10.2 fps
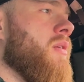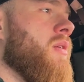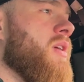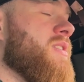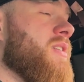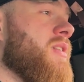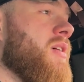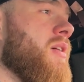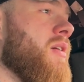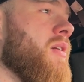Is it
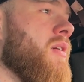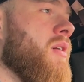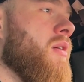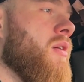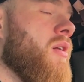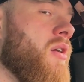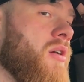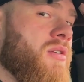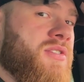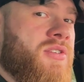
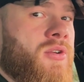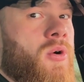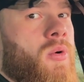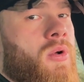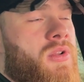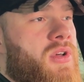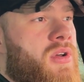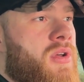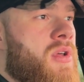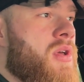curls, you know, hold
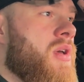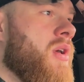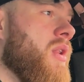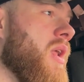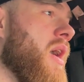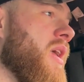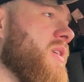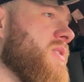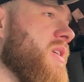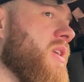the lying,
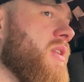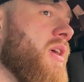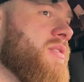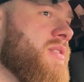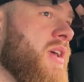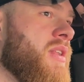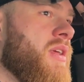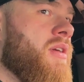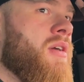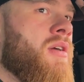seated,
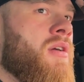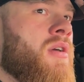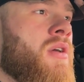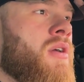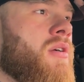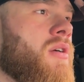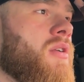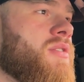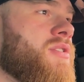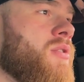standing
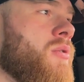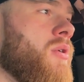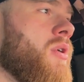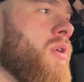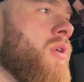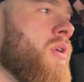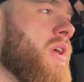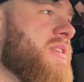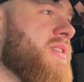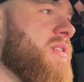curls, or
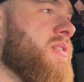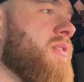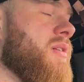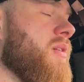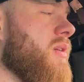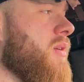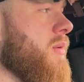is it the